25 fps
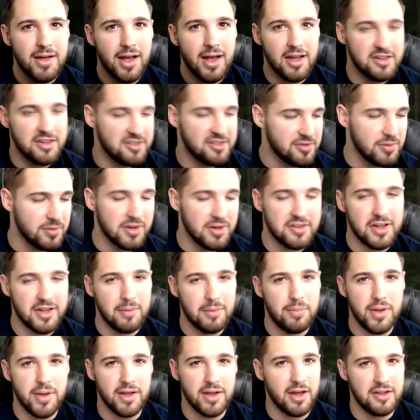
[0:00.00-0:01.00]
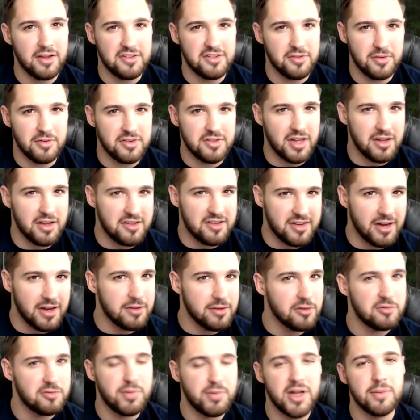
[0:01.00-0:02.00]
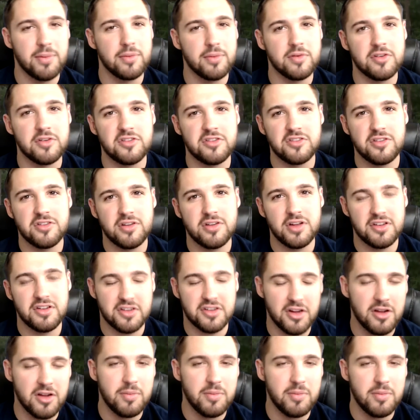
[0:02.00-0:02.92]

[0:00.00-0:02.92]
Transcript: as soon as I sign those papers. It's going to